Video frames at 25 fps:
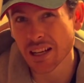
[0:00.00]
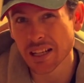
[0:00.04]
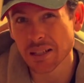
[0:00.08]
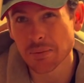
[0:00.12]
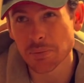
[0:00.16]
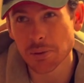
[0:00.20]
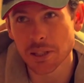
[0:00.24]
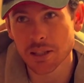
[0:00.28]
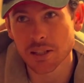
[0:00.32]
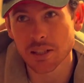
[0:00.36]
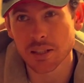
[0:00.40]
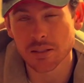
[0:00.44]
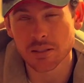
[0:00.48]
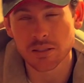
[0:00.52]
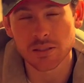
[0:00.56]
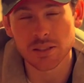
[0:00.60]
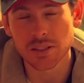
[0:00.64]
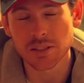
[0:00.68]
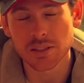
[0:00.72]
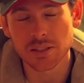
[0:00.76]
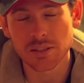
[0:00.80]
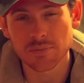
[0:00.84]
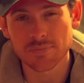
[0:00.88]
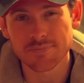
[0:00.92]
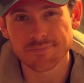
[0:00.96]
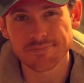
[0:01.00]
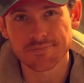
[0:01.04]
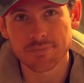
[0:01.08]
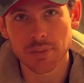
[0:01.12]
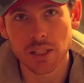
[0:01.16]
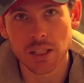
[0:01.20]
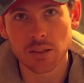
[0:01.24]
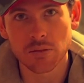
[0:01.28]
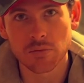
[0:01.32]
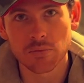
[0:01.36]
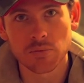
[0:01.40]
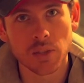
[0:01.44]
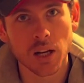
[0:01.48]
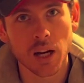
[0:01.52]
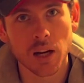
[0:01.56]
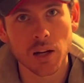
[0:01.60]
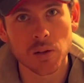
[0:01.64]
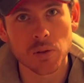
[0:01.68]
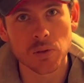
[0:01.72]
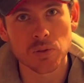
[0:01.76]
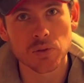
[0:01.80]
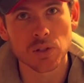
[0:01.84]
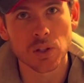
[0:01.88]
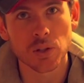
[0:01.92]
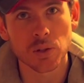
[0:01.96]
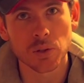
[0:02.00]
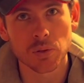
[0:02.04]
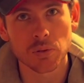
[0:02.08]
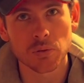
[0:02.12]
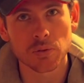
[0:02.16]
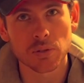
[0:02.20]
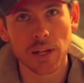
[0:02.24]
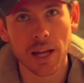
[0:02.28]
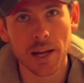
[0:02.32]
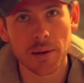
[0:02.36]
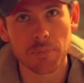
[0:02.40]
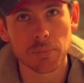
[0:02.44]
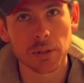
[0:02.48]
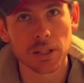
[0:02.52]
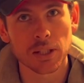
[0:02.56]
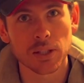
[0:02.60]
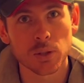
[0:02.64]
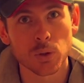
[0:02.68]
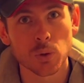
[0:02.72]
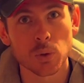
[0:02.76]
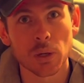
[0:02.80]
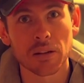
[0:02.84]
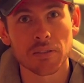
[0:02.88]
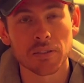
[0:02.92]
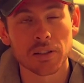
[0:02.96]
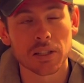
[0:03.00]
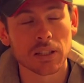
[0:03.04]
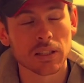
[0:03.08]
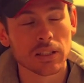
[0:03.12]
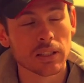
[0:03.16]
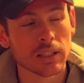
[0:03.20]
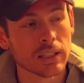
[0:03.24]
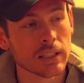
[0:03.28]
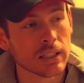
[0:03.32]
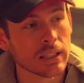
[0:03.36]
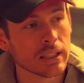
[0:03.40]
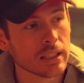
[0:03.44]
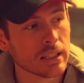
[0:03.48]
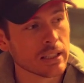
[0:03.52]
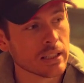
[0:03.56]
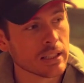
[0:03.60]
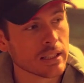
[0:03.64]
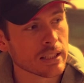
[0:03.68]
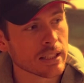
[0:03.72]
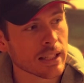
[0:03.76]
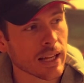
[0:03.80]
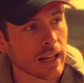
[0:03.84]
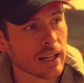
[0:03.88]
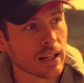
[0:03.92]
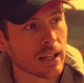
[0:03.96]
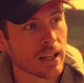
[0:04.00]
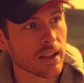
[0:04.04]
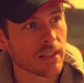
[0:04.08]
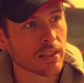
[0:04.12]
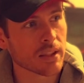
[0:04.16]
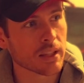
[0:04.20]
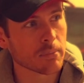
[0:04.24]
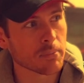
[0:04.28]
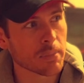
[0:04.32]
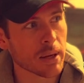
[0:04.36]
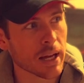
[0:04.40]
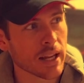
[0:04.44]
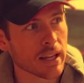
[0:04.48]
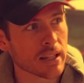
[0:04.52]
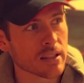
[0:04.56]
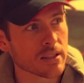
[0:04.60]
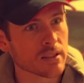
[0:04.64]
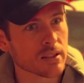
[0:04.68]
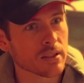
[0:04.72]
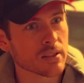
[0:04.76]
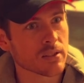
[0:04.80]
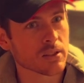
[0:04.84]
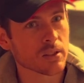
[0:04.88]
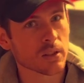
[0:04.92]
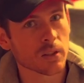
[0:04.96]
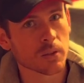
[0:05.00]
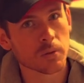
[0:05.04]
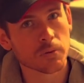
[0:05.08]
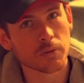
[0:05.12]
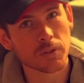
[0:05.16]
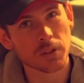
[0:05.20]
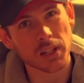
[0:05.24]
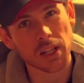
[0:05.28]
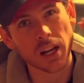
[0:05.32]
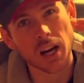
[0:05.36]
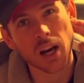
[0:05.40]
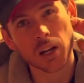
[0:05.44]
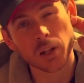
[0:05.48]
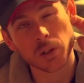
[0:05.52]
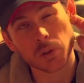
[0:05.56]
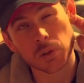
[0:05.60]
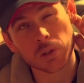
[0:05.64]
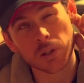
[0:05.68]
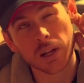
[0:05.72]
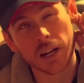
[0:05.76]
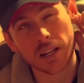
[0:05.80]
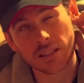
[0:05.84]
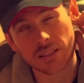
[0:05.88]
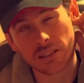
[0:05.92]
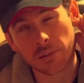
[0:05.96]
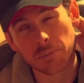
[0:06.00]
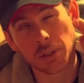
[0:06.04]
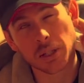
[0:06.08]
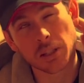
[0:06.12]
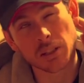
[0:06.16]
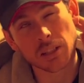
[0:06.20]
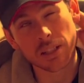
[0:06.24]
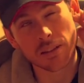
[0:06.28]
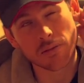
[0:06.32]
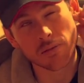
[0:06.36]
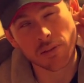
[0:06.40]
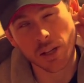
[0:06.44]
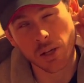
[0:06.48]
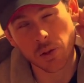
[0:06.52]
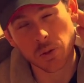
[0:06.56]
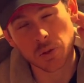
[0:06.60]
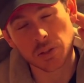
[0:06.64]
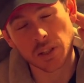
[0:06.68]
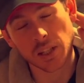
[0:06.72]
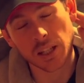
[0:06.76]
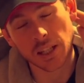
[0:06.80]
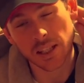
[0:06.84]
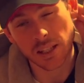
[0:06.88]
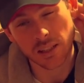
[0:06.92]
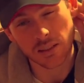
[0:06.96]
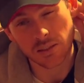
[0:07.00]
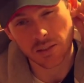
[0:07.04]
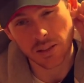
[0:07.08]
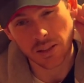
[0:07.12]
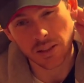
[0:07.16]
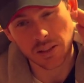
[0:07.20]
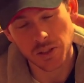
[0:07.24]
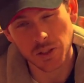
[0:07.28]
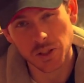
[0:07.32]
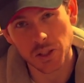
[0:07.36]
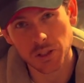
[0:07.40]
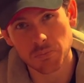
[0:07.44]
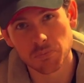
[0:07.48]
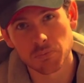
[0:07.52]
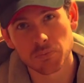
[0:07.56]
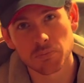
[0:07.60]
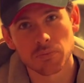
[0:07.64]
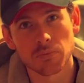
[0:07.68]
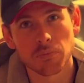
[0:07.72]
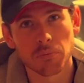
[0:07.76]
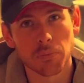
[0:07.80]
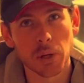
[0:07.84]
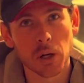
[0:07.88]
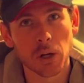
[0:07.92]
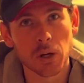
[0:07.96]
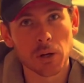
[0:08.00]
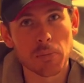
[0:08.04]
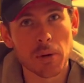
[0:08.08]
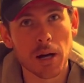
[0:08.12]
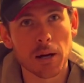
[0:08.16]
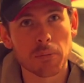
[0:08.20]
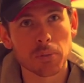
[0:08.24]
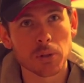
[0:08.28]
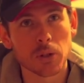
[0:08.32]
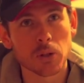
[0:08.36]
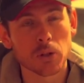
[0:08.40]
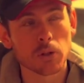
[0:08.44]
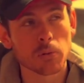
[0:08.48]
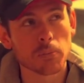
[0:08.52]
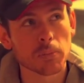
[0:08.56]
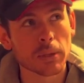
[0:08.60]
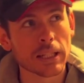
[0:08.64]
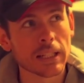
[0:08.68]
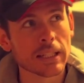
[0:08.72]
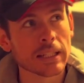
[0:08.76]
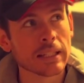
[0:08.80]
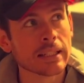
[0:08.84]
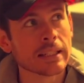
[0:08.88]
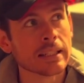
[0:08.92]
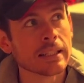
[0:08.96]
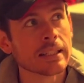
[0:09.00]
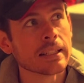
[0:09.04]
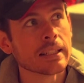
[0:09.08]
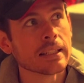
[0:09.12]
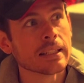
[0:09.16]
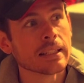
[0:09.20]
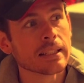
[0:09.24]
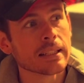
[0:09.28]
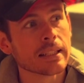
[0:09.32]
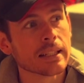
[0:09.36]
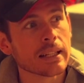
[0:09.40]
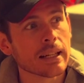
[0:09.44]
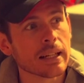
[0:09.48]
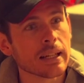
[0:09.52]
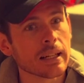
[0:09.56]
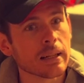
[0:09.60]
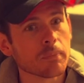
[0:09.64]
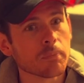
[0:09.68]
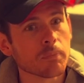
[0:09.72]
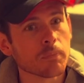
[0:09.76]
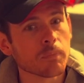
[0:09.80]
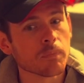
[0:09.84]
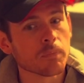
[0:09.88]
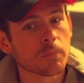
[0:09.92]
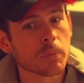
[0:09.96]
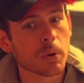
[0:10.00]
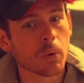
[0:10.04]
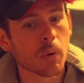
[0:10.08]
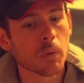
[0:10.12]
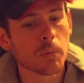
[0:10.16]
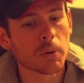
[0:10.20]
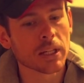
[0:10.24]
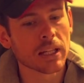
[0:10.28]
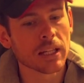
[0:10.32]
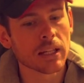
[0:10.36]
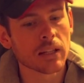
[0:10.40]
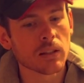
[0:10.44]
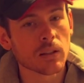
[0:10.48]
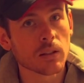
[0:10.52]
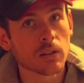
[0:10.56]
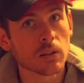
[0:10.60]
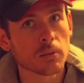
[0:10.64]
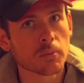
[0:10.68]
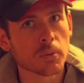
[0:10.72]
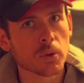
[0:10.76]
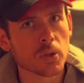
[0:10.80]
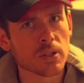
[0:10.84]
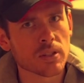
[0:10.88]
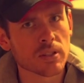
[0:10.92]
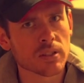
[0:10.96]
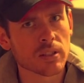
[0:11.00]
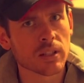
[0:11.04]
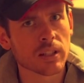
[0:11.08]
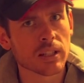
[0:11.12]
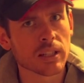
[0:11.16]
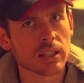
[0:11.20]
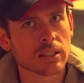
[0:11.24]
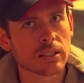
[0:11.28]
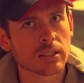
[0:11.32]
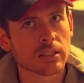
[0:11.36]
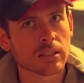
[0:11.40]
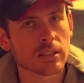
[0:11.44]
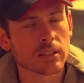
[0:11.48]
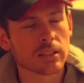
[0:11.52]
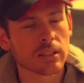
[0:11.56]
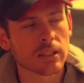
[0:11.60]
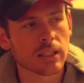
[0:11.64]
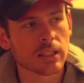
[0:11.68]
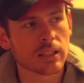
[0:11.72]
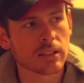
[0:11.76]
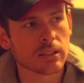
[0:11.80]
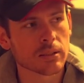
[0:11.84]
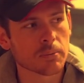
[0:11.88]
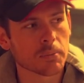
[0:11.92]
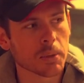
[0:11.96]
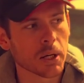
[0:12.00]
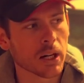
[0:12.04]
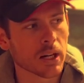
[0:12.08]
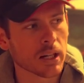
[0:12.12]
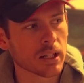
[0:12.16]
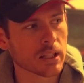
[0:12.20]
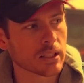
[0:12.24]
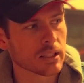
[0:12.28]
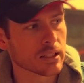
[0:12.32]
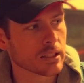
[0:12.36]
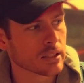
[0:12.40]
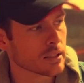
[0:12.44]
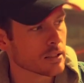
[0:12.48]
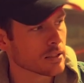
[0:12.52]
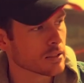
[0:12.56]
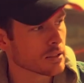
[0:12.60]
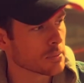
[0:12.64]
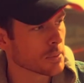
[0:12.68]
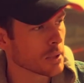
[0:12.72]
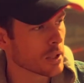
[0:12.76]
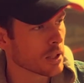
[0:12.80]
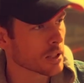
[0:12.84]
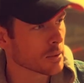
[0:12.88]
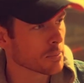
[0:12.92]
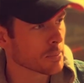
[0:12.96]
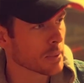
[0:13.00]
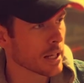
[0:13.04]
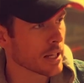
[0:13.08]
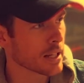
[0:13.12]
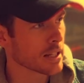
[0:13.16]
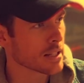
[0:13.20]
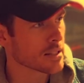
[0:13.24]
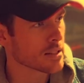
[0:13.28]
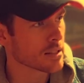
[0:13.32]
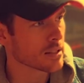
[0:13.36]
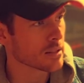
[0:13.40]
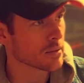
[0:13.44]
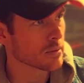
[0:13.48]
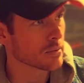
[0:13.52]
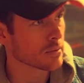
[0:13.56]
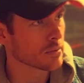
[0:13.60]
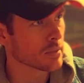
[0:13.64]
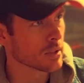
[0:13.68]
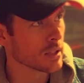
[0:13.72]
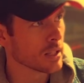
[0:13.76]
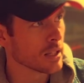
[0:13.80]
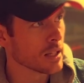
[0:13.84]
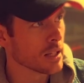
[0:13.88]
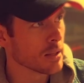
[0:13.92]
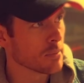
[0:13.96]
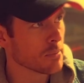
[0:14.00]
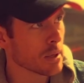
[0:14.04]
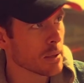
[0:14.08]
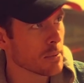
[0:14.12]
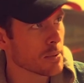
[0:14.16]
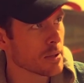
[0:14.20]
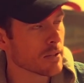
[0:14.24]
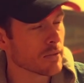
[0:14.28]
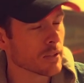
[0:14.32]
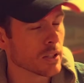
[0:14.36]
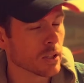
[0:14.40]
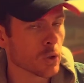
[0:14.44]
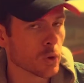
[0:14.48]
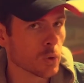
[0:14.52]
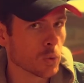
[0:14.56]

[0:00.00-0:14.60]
it, but they're just, AutoZone, Napa, whoever, kind of nothing pads. So for the autocross, I'm going to leave those on and just burn them up a little bit. But when we get a little more serious, make some hawk pads, and maybe even new